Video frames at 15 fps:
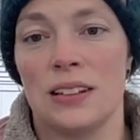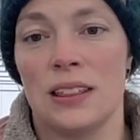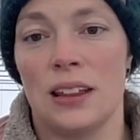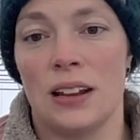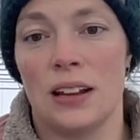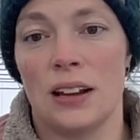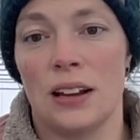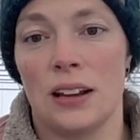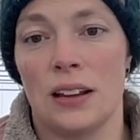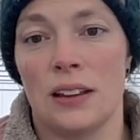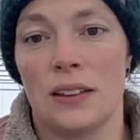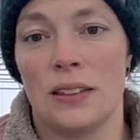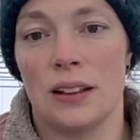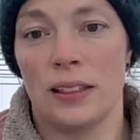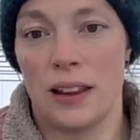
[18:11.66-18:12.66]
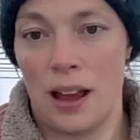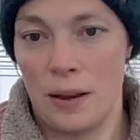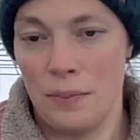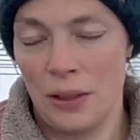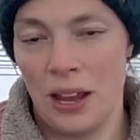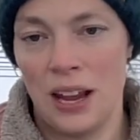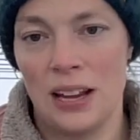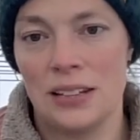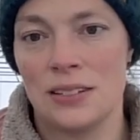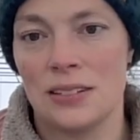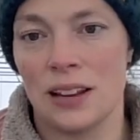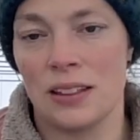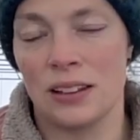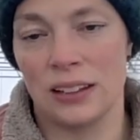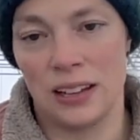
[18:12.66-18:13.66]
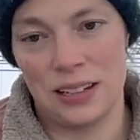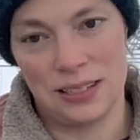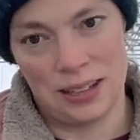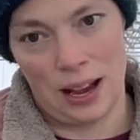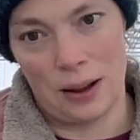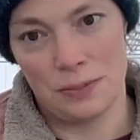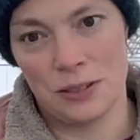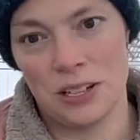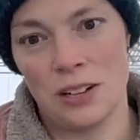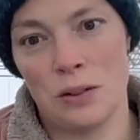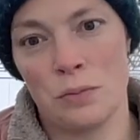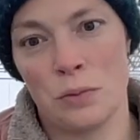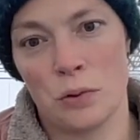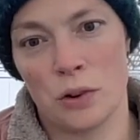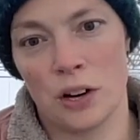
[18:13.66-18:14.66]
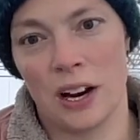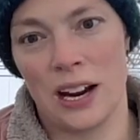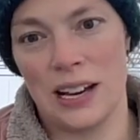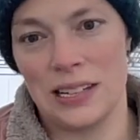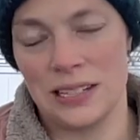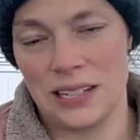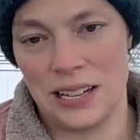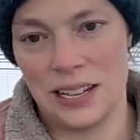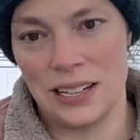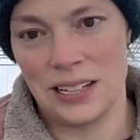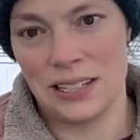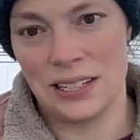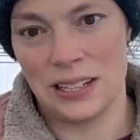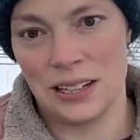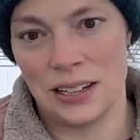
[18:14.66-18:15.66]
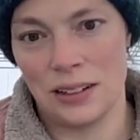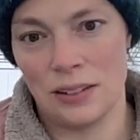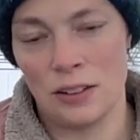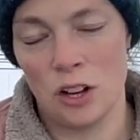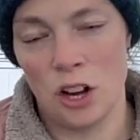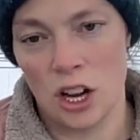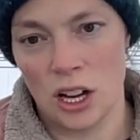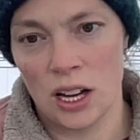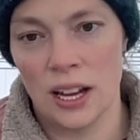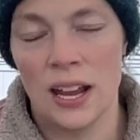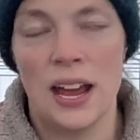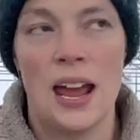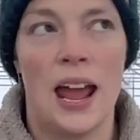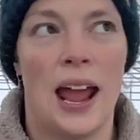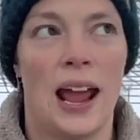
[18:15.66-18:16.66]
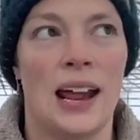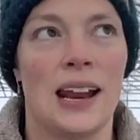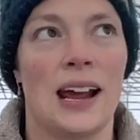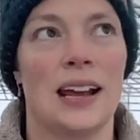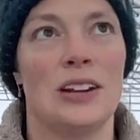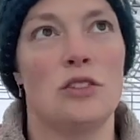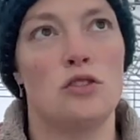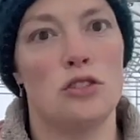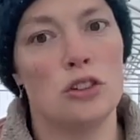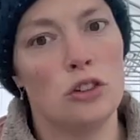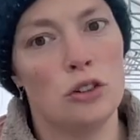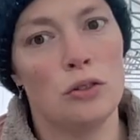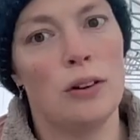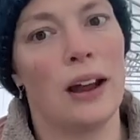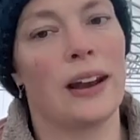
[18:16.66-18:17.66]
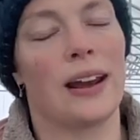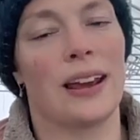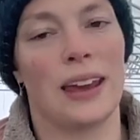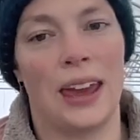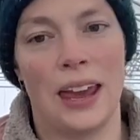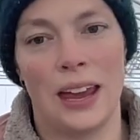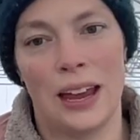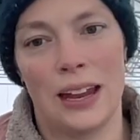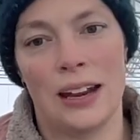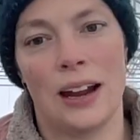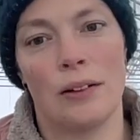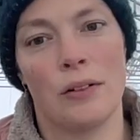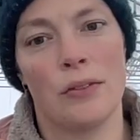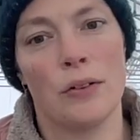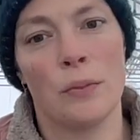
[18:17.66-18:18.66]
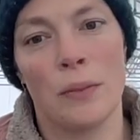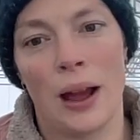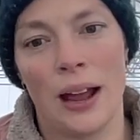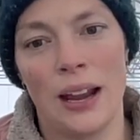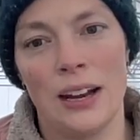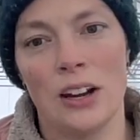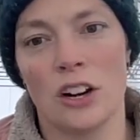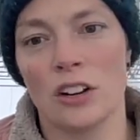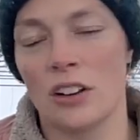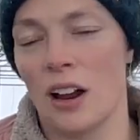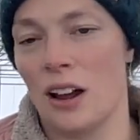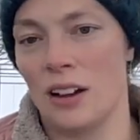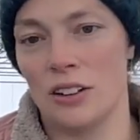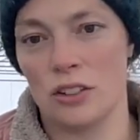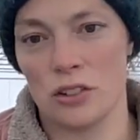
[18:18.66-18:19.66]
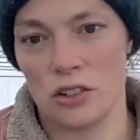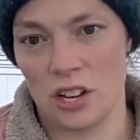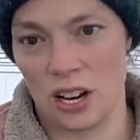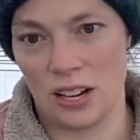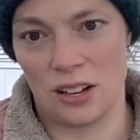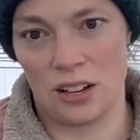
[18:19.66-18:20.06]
the limelights and the lace caps in a more antiqued look, and I do, and I can. However, mine are not under shade